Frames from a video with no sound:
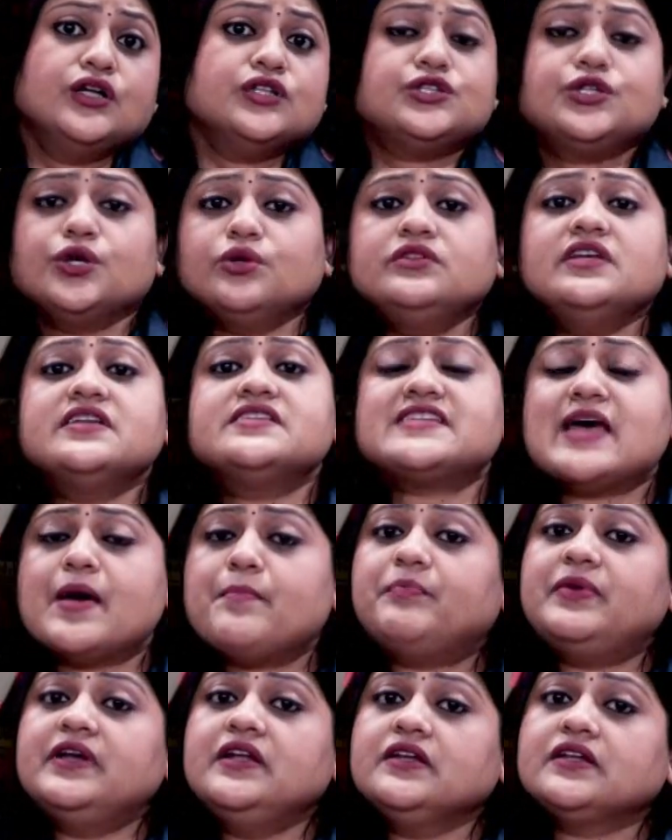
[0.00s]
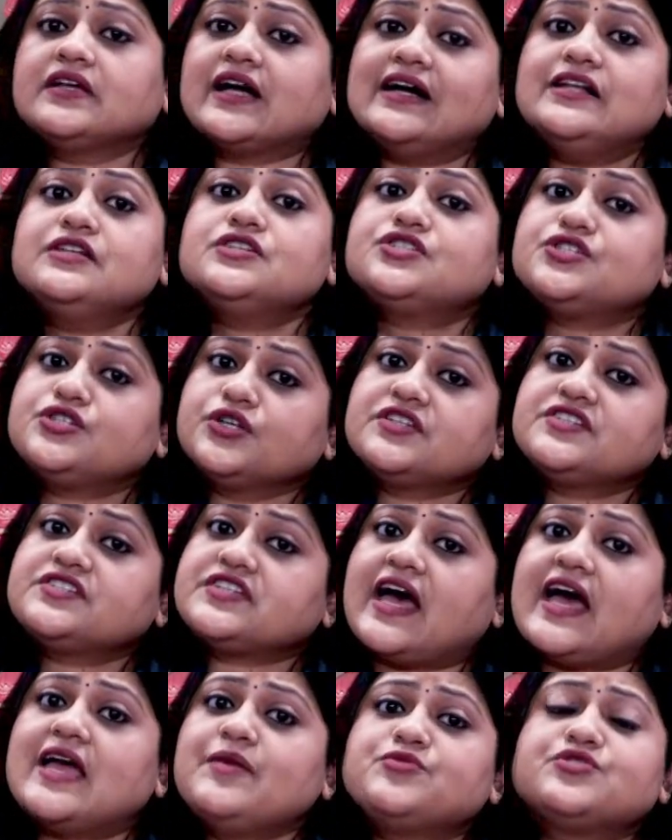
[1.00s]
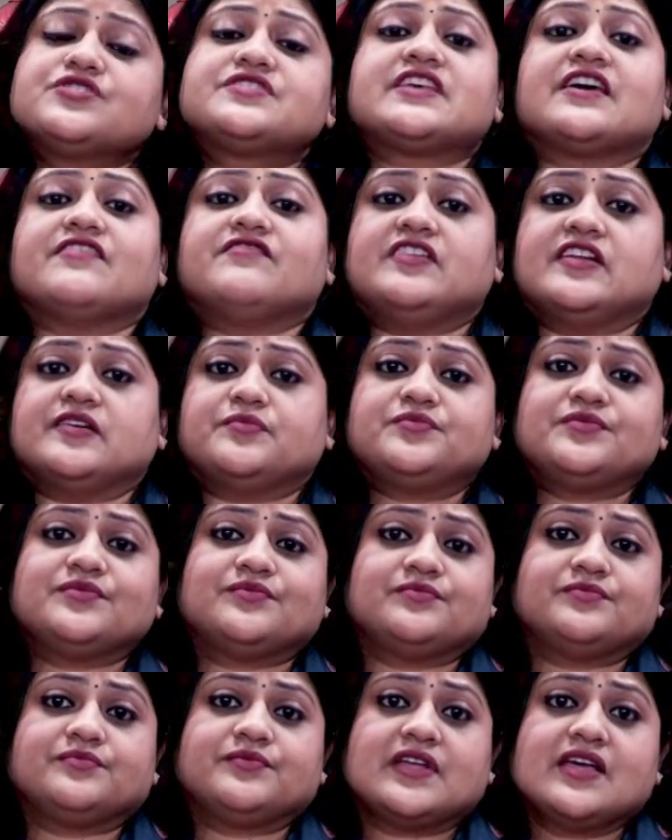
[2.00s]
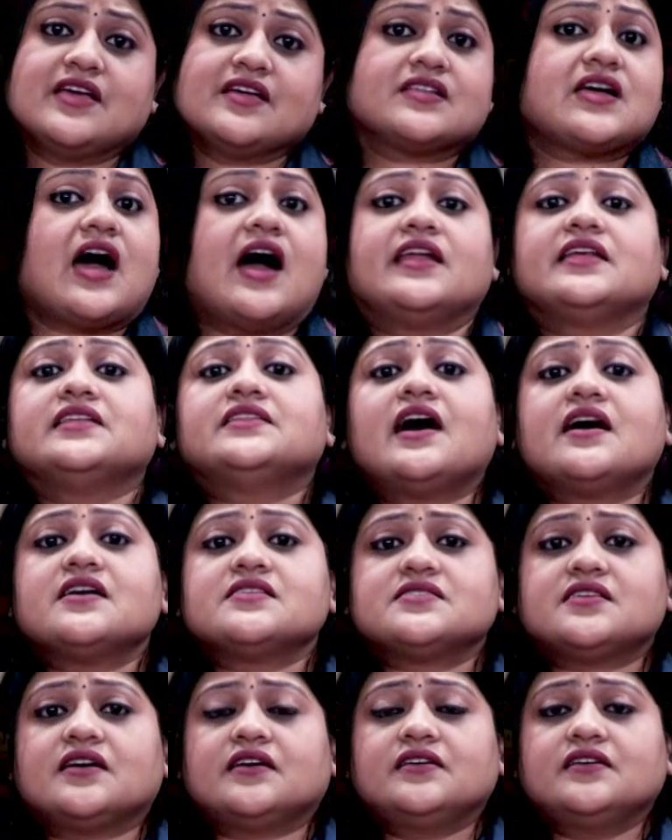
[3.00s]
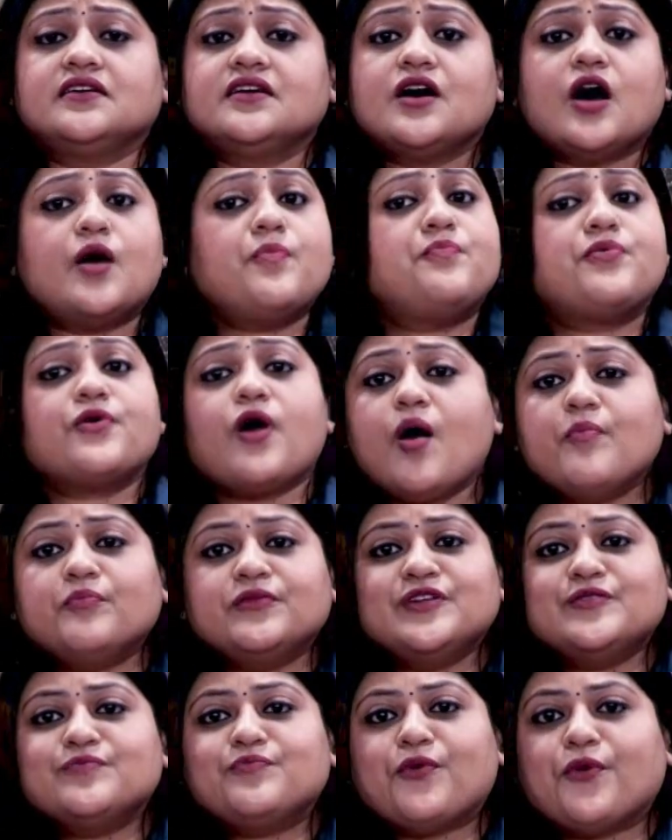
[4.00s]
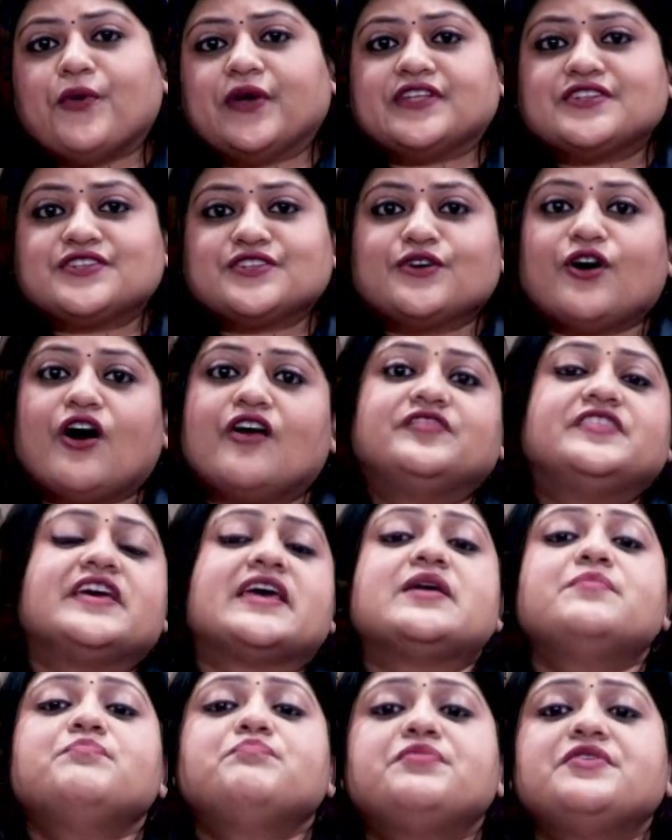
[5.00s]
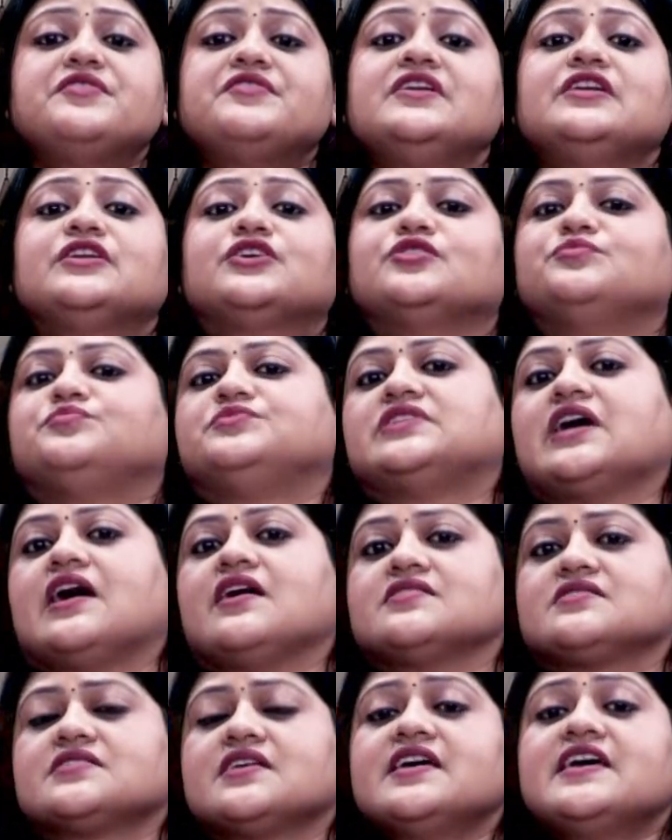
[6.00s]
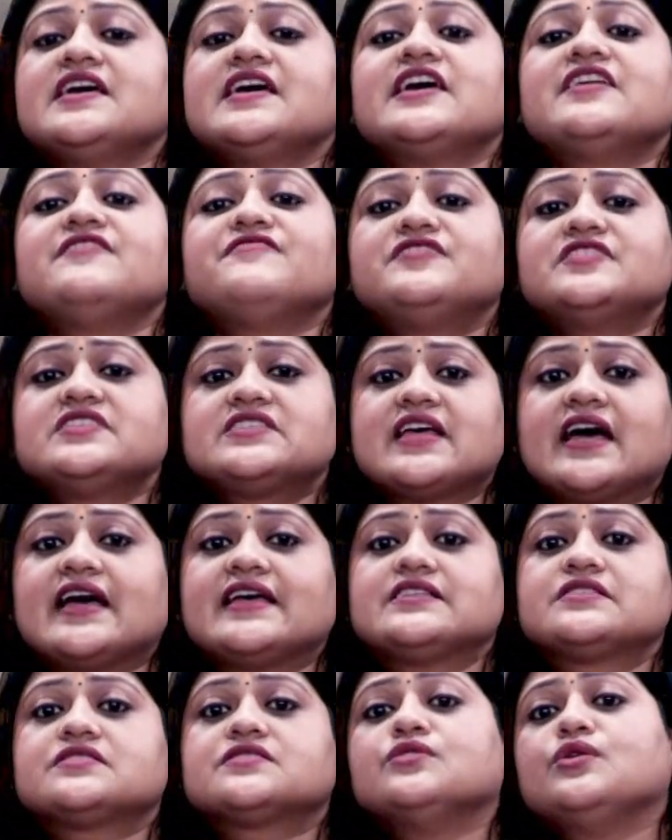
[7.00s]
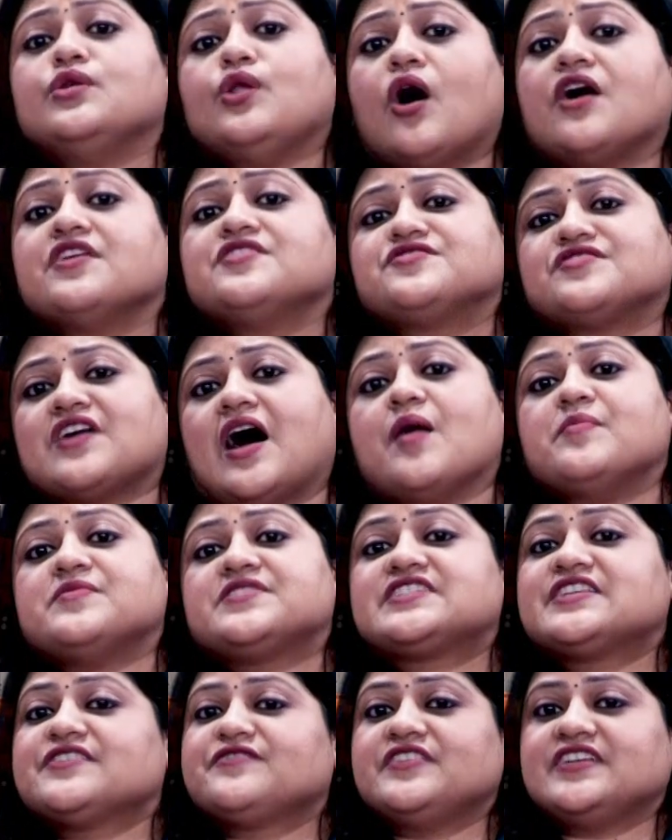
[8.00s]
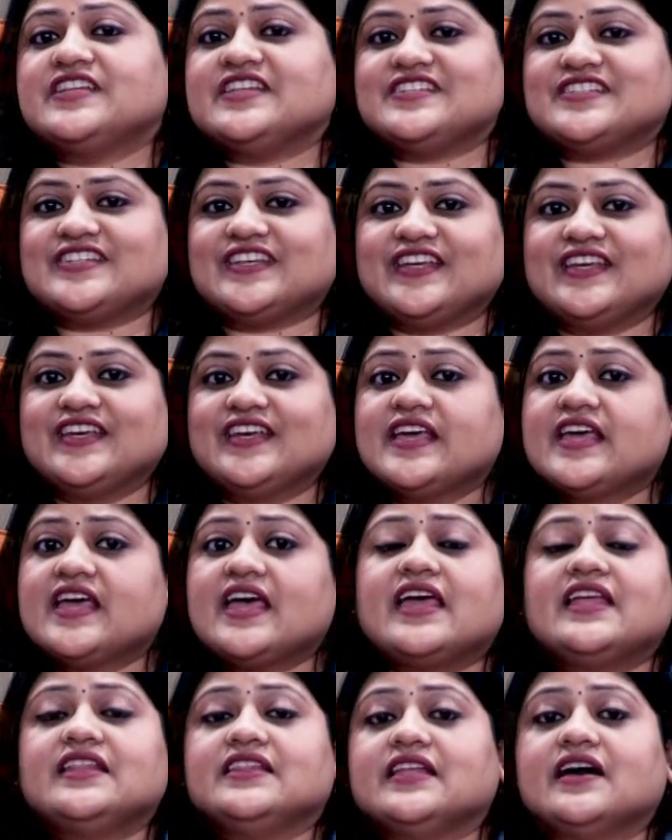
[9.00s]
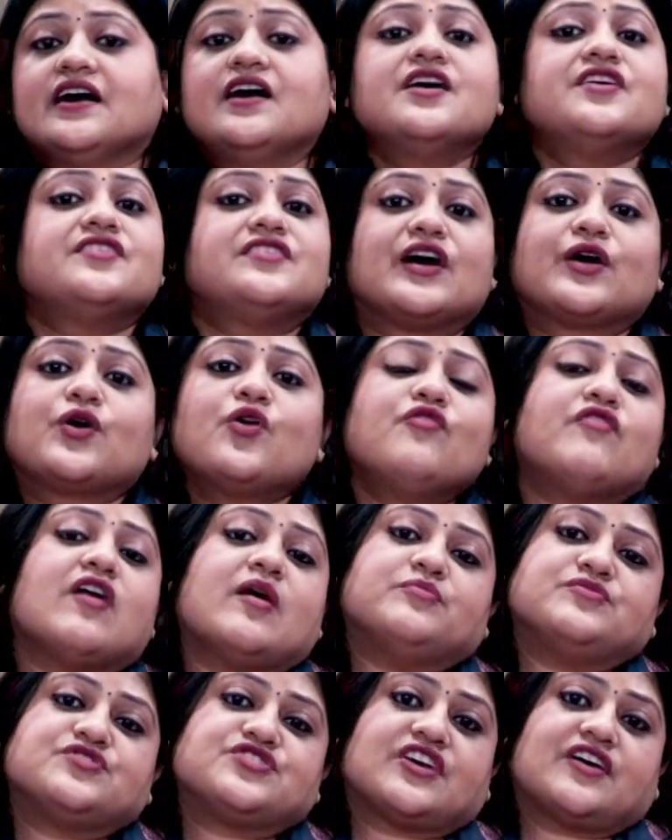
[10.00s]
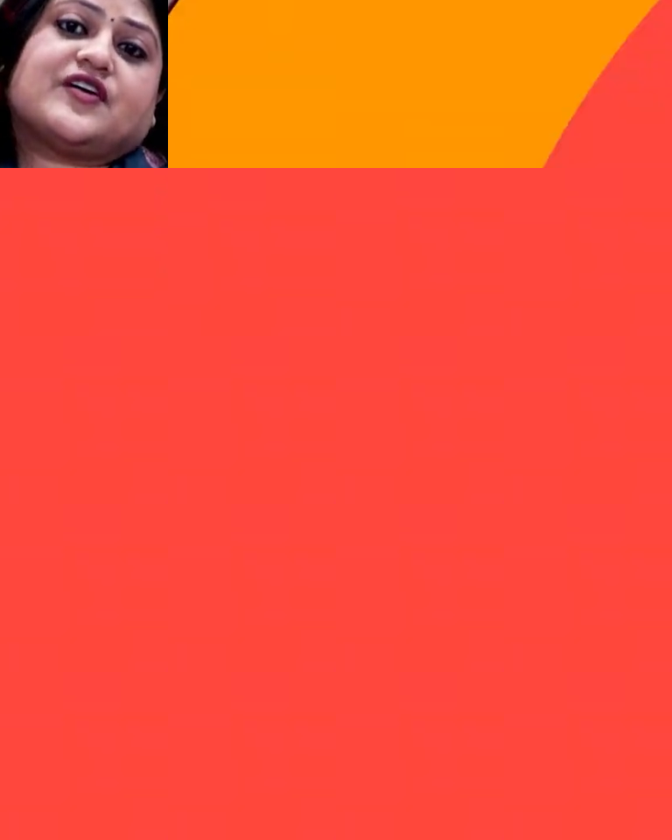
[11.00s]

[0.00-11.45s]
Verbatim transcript: Though the temple cult took time to develop, Kalidasa, a prominent poet of the imperial Guptas, emphasized Lord Ram's divinity in the Raghuvamsha.